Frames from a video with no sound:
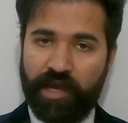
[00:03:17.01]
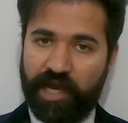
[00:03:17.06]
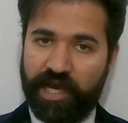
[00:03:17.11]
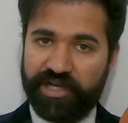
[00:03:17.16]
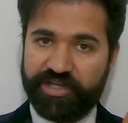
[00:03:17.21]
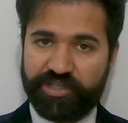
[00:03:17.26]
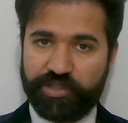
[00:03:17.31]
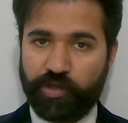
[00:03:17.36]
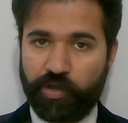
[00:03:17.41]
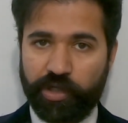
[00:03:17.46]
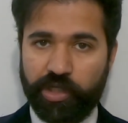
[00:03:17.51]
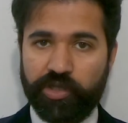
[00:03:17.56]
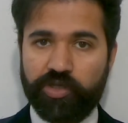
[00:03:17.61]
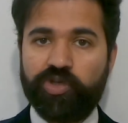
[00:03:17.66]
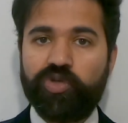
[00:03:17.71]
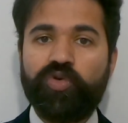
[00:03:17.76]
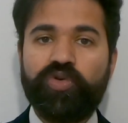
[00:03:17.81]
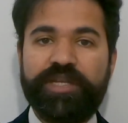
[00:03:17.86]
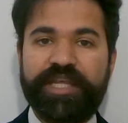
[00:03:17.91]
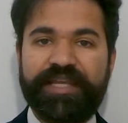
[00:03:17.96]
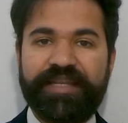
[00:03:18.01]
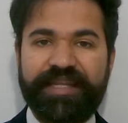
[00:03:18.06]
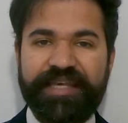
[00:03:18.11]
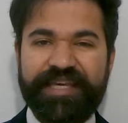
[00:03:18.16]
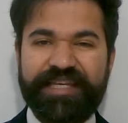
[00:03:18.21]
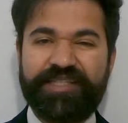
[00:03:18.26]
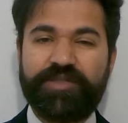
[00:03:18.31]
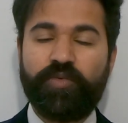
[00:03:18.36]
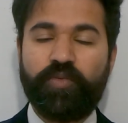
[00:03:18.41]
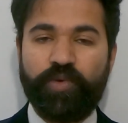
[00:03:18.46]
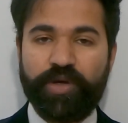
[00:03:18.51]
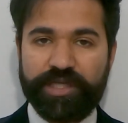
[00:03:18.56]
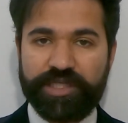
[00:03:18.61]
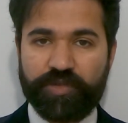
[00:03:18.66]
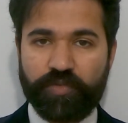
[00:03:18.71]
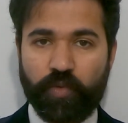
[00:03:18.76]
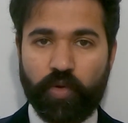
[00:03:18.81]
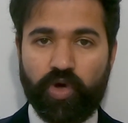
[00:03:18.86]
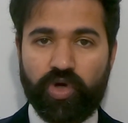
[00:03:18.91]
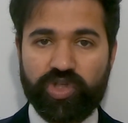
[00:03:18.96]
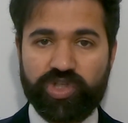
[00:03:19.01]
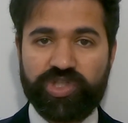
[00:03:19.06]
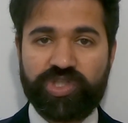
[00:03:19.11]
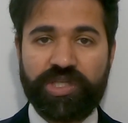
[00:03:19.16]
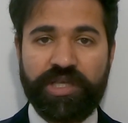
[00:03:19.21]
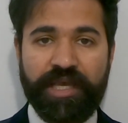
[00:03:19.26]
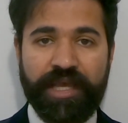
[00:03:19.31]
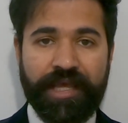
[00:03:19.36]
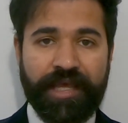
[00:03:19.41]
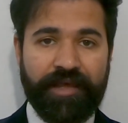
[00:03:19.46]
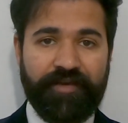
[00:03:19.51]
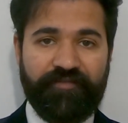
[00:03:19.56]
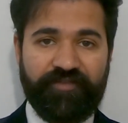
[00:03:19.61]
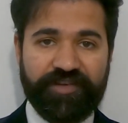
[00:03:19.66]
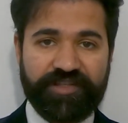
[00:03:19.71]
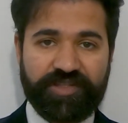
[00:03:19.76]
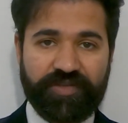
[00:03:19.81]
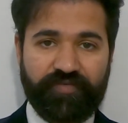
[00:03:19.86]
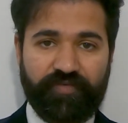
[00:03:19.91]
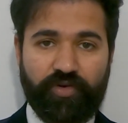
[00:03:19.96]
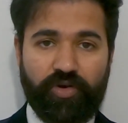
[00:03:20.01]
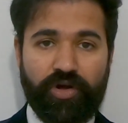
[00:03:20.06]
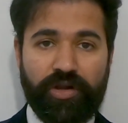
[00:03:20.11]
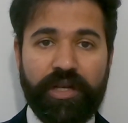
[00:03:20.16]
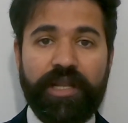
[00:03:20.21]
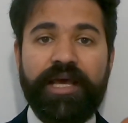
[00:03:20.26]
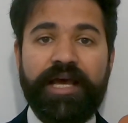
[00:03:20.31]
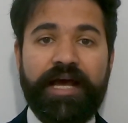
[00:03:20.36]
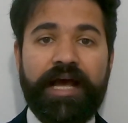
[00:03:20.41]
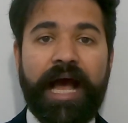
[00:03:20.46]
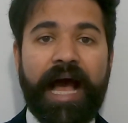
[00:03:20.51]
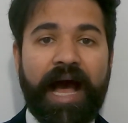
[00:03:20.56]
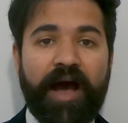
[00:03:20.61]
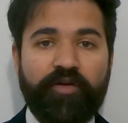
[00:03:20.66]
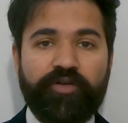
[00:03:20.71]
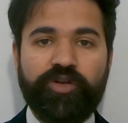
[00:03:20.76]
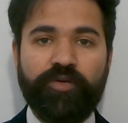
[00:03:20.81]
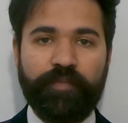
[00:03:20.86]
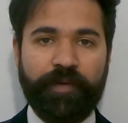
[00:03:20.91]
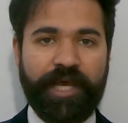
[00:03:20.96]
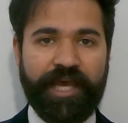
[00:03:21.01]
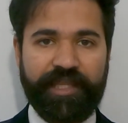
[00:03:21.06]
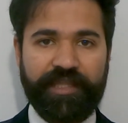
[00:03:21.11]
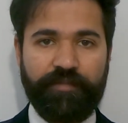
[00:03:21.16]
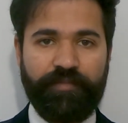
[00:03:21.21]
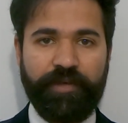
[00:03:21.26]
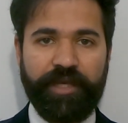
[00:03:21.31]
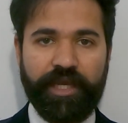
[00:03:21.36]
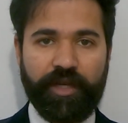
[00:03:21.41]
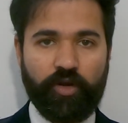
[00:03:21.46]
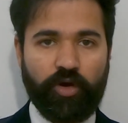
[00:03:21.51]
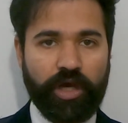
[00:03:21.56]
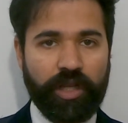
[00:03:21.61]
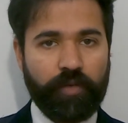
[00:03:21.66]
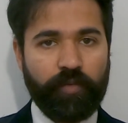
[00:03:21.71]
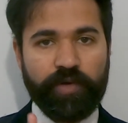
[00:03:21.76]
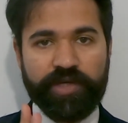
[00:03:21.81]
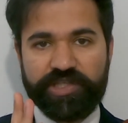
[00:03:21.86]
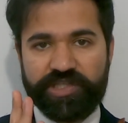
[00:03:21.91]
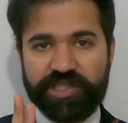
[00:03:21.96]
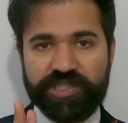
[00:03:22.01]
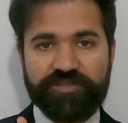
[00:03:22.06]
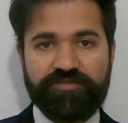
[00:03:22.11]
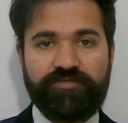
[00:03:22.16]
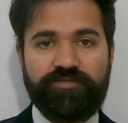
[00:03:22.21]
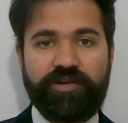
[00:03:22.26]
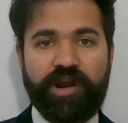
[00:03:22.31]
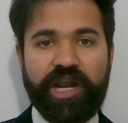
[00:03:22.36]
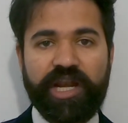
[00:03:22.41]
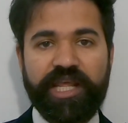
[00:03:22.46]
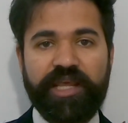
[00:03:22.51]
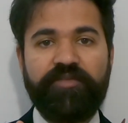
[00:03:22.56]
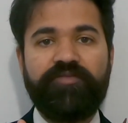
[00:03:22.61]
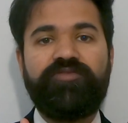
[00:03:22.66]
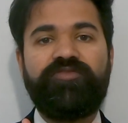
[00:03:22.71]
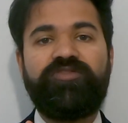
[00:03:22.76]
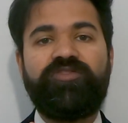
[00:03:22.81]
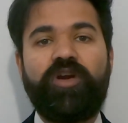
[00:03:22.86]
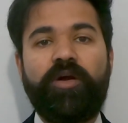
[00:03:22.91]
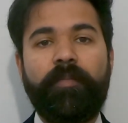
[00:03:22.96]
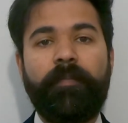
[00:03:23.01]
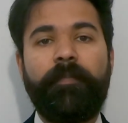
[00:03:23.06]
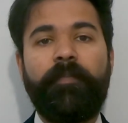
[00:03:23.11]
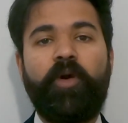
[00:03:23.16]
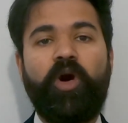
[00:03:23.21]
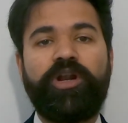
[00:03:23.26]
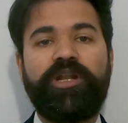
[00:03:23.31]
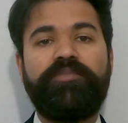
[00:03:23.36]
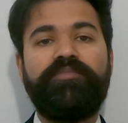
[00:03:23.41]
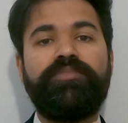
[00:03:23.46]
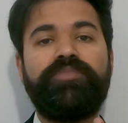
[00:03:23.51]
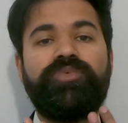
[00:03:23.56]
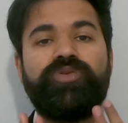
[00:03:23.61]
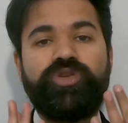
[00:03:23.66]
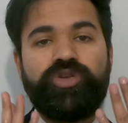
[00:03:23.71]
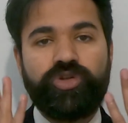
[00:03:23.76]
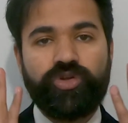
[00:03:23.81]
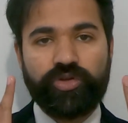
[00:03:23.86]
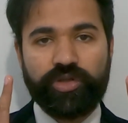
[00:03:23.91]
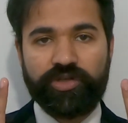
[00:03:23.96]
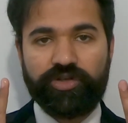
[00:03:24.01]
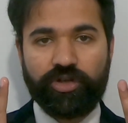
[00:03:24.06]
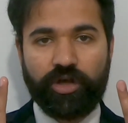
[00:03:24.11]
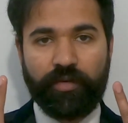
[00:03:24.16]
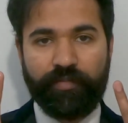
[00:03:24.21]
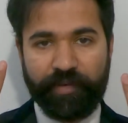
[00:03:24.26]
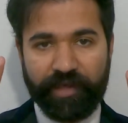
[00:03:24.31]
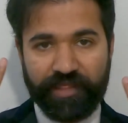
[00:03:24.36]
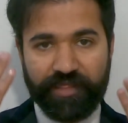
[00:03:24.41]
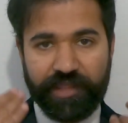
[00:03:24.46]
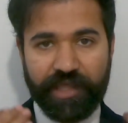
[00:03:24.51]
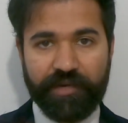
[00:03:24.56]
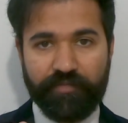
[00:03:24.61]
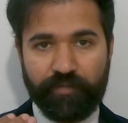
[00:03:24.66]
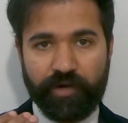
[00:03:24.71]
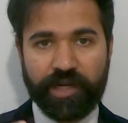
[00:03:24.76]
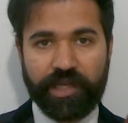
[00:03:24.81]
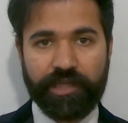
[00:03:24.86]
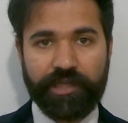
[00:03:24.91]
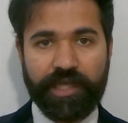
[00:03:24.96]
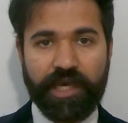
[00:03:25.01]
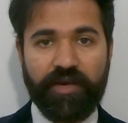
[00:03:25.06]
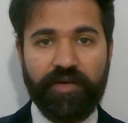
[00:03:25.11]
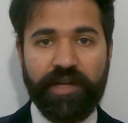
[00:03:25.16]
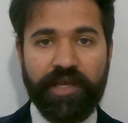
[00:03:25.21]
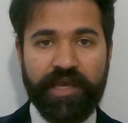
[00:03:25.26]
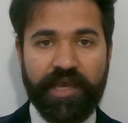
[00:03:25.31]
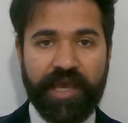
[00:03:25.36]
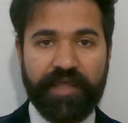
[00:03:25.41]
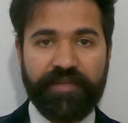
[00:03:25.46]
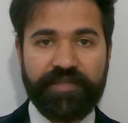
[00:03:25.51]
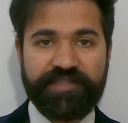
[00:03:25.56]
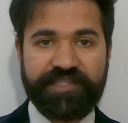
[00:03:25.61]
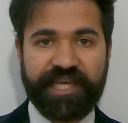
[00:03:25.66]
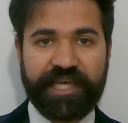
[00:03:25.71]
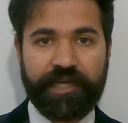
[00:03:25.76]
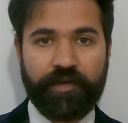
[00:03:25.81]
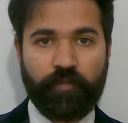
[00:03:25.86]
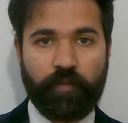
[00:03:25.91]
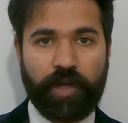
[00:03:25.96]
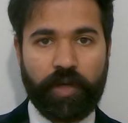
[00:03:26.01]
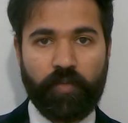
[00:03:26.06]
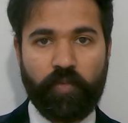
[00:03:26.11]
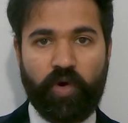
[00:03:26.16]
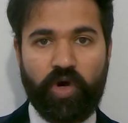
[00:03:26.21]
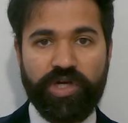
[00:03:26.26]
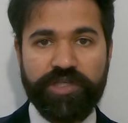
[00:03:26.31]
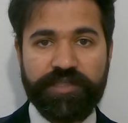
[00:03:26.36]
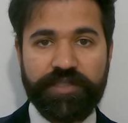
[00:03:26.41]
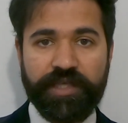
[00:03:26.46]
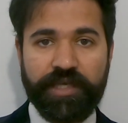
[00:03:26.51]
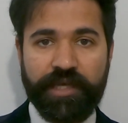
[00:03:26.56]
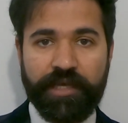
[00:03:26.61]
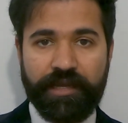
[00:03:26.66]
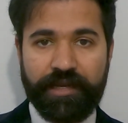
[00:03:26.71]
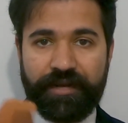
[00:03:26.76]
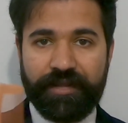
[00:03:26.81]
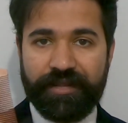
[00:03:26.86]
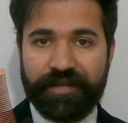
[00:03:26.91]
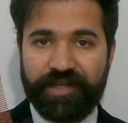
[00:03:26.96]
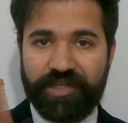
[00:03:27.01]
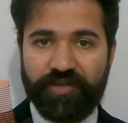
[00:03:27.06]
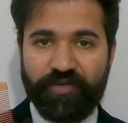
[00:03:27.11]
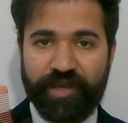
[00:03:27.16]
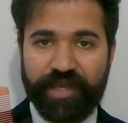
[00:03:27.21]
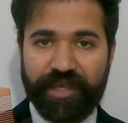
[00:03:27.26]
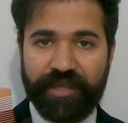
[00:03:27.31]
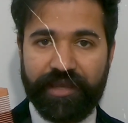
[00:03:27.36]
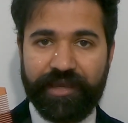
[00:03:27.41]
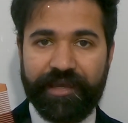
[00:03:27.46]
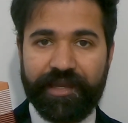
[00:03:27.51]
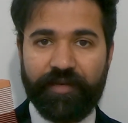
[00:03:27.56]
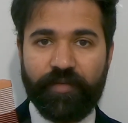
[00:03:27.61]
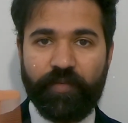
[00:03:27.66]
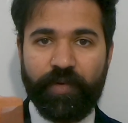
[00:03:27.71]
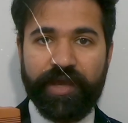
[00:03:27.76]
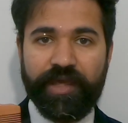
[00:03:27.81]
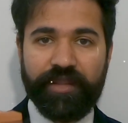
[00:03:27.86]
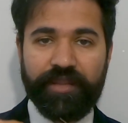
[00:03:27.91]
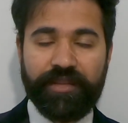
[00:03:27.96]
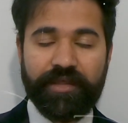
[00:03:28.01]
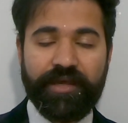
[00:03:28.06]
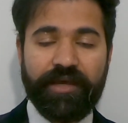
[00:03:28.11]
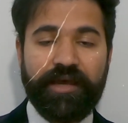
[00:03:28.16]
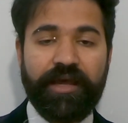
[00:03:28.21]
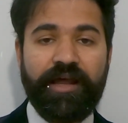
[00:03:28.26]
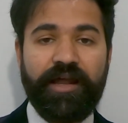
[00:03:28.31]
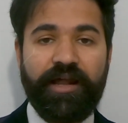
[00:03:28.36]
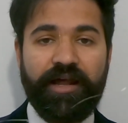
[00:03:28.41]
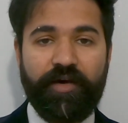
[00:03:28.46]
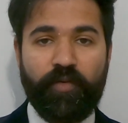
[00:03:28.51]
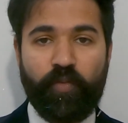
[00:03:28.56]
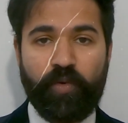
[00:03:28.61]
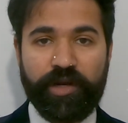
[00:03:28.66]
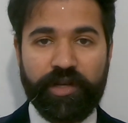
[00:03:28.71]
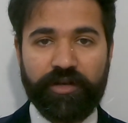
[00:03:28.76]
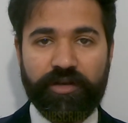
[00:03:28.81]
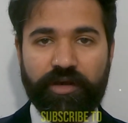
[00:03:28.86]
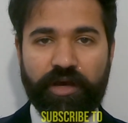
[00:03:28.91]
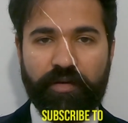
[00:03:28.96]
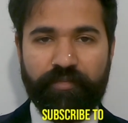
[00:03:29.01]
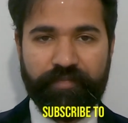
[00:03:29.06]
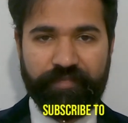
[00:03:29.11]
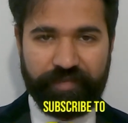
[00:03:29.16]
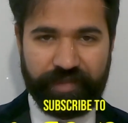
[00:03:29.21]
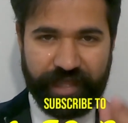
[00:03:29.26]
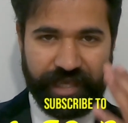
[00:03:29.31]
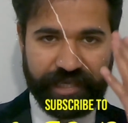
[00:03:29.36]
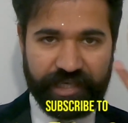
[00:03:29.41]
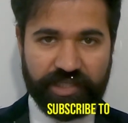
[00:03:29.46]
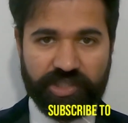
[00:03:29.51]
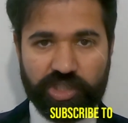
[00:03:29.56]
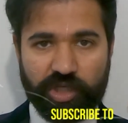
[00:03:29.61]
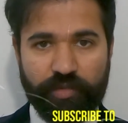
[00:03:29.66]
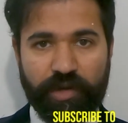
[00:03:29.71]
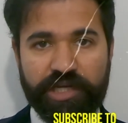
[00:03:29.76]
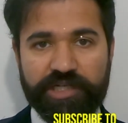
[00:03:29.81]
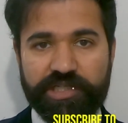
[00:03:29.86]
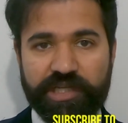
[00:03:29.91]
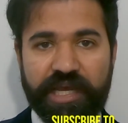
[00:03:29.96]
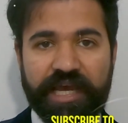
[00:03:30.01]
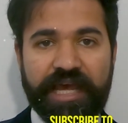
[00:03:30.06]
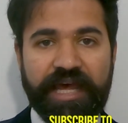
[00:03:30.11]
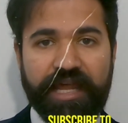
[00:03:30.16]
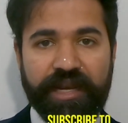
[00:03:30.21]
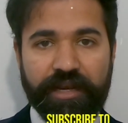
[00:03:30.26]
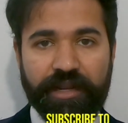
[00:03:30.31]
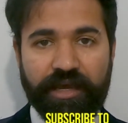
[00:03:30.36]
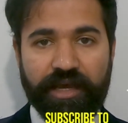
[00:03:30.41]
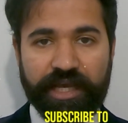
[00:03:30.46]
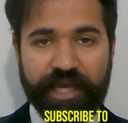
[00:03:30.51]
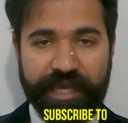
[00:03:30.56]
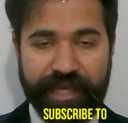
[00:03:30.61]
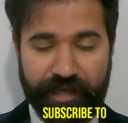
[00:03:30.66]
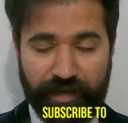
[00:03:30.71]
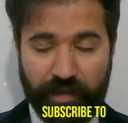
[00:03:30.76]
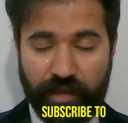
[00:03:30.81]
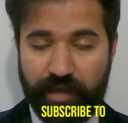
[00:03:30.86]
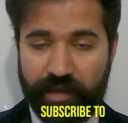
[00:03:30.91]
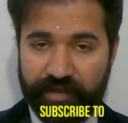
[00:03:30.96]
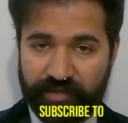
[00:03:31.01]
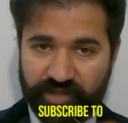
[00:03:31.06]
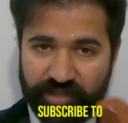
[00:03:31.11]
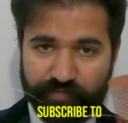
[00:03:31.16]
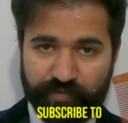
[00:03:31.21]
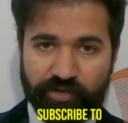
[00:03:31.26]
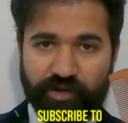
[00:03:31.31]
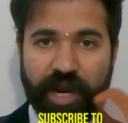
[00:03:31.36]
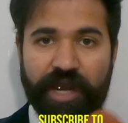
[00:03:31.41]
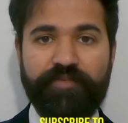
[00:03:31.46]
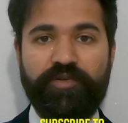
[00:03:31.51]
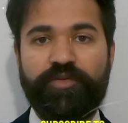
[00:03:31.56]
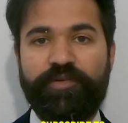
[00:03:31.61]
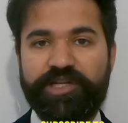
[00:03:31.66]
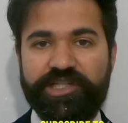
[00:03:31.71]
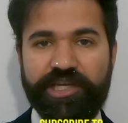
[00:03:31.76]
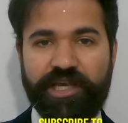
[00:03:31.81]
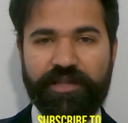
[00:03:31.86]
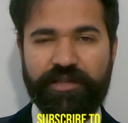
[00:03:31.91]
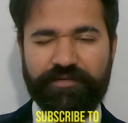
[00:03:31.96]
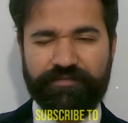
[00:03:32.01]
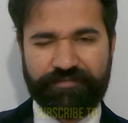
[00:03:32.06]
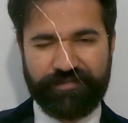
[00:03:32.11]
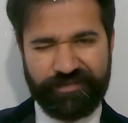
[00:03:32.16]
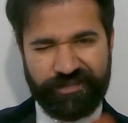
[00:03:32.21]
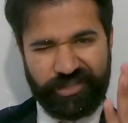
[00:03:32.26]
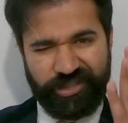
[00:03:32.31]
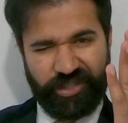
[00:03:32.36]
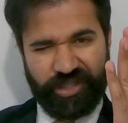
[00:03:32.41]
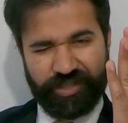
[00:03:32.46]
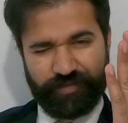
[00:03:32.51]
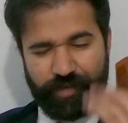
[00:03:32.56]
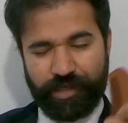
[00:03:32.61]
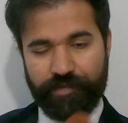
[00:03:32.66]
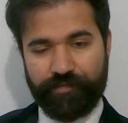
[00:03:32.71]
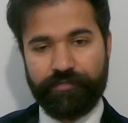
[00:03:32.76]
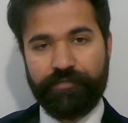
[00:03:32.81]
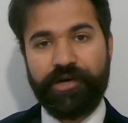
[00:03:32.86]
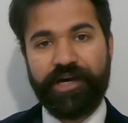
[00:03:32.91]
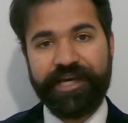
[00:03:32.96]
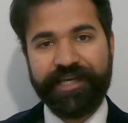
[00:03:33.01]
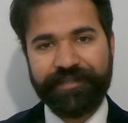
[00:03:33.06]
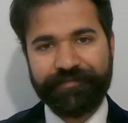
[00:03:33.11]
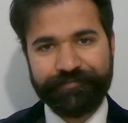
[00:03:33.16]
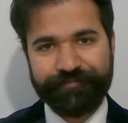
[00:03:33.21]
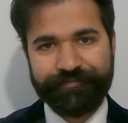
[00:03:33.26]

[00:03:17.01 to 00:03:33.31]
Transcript: I showed you two techniques, which was first of all how to apply the beard oil, which is running from bottom to the top and then bringing down, and the second one was doing it with a wooden comb. Thank you so much, and again subscribe to my channel. Cheers man, bye.